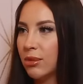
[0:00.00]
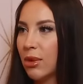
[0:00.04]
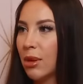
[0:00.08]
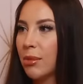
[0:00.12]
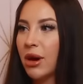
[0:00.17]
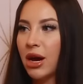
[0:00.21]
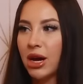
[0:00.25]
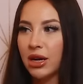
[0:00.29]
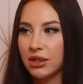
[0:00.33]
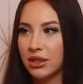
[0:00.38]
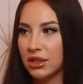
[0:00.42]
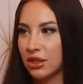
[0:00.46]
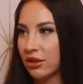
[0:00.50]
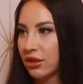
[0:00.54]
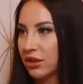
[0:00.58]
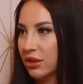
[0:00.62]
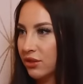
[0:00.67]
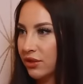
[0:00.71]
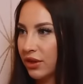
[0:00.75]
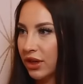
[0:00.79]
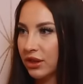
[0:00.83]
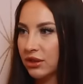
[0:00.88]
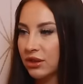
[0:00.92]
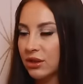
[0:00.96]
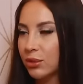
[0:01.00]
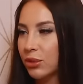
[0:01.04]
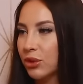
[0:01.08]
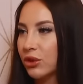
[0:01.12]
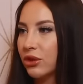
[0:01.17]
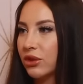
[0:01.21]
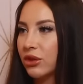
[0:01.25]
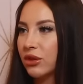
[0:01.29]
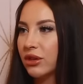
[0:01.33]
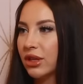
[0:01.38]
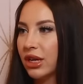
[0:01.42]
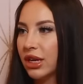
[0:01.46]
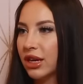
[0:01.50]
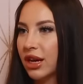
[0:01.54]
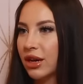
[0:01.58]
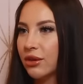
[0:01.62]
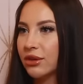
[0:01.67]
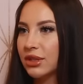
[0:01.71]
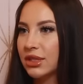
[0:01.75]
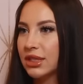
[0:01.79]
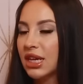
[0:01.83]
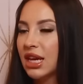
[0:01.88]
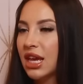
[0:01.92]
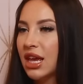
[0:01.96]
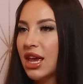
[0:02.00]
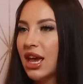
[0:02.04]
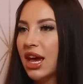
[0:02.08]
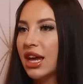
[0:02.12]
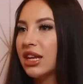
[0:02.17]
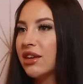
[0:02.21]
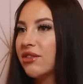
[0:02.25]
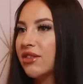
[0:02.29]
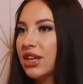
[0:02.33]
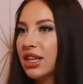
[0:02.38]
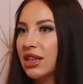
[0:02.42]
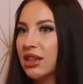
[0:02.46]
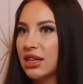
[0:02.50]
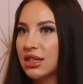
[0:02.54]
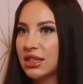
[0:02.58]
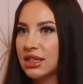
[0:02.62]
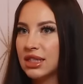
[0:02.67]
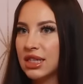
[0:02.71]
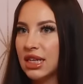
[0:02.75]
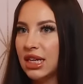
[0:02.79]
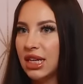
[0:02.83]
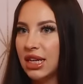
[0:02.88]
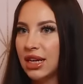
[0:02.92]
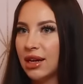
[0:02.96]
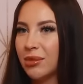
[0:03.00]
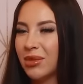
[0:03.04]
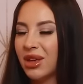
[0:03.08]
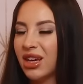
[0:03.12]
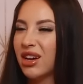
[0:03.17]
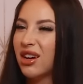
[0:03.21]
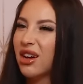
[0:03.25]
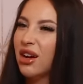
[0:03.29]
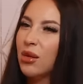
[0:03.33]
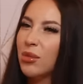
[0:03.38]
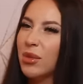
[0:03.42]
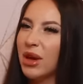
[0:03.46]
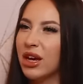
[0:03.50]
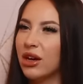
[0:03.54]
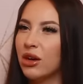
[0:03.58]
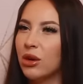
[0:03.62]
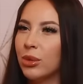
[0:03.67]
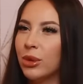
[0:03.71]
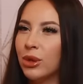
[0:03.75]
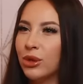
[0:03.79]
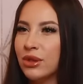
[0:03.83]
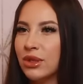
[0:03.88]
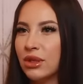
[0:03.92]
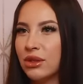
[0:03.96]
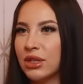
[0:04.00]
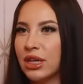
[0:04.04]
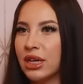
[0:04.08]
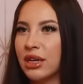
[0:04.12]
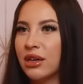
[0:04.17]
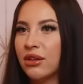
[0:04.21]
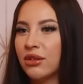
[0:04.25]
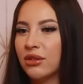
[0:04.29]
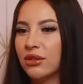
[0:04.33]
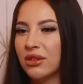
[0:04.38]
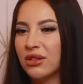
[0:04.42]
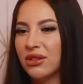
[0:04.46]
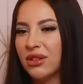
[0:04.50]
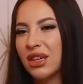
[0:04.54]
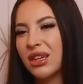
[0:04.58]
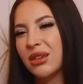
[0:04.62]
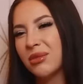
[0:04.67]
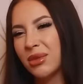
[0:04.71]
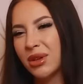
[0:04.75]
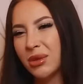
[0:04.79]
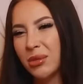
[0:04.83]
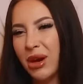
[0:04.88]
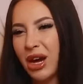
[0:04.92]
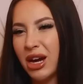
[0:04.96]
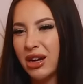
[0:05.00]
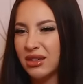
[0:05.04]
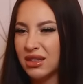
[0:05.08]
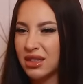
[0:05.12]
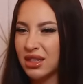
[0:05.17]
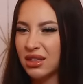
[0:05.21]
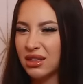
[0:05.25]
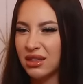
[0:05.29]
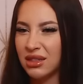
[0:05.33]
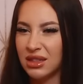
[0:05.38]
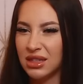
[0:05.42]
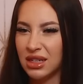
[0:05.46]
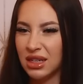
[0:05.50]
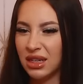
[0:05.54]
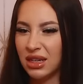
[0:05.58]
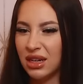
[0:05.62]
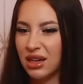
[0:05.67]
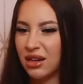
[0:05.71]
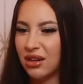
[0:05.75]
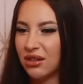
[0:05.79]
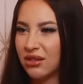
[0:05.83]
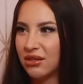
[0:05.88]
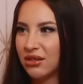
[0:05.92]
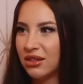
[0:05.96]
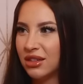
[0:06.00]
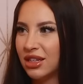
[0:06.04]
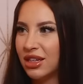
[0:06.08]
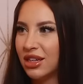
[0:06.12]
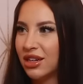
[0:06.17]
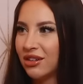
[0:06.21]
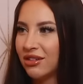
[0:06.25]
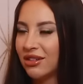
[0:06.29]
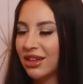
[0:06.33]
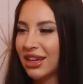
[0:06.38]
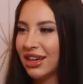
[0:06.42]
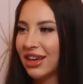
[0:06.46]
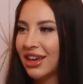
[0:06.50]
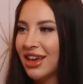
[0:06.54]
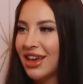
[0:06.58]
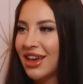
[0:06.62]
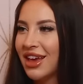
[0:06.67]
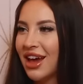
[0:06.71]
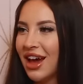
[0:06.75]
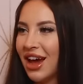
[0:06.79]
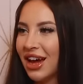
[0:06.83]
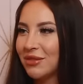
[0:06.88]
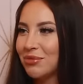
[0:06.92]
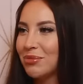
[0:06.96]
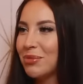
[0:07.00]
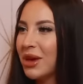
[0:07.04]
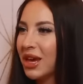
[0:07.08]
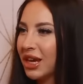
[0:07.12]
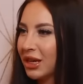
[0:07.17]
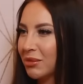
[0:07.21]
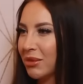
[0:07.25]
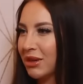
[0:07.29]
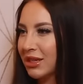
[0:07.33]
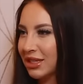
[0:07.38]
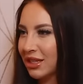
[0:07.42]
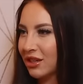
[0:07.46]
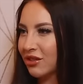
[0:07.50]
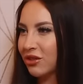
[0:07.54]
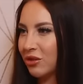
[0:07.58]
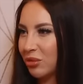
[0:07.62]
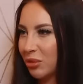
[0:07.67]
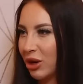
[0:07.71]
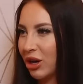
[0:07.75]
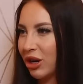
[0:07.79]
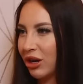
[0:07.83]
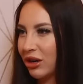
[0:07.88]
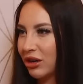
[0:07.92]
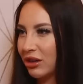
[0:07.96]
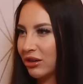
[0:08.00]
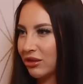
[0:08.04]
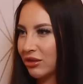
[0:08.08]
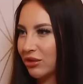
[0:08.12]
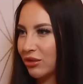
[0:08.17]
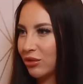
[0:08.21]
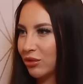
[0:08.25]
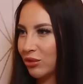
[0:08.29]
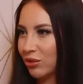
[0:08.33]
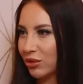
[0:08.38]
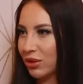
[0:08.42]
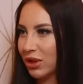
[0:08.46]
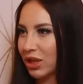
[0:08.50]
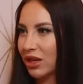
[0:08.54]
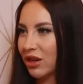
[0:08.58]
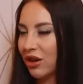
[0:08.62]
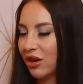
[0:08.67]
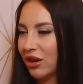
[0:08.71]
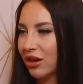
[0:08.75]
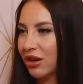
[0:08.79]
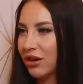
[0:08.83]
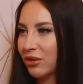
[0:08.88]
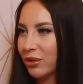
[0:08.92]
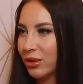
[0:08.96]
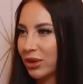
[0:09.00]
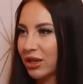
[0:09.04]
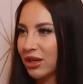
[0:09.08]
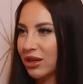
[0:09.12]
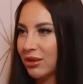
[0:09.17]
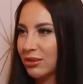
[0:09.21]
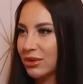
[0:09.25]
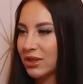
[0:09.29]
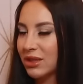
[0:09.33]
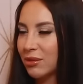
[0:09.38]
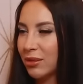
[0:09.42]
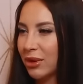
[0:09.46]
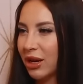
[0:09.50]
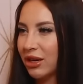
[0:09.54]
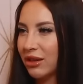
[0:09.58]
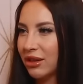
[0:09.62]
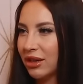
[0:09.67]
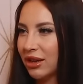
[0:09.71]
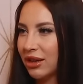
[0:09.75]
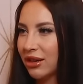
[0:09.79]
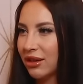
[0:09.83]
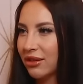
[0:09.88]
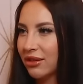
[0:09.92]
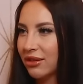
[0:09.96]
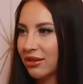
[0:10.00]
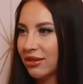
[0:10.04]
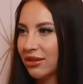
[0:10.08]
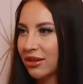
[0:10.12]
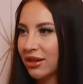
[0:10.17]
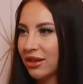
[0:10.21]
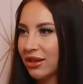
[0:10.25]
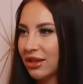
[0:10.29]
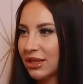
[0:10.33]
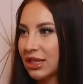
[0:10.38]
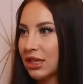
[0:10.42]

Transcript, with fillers: My back's not as flexible. Like I was, and even in this scene, I'm like, oh, my elbows are down and like my back's kind of sticking out. And, you know, like I pick myself apart really hard when it comes to ballet. Yeah.